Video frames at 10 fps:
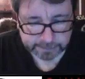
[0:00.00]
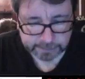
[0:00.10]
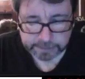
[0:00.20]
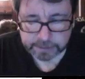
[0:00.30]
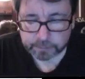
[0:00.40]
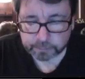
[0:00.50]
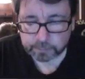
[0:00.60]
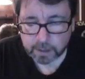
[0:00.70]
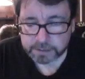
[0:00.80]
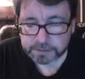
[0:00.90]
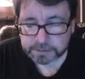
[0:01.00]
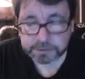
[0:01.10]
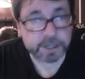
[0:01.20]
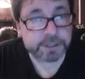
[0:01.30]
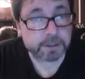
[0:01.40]
the Reiser's
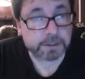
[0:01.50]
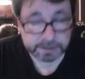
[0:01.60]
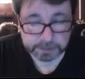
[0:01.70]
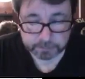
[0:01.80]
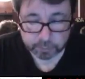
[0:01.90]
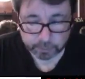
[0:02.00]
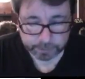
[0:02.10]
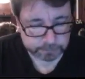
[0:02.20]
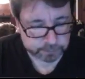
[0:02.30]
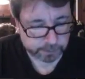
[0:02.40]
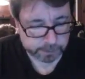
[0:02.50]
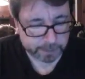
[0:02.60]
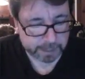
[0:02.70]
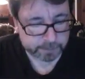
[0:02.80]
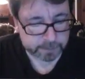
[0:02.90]
Treasure Hunting Emporium toilet
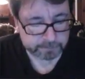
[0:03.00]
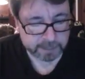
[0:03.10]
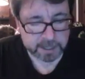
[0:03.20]
paper,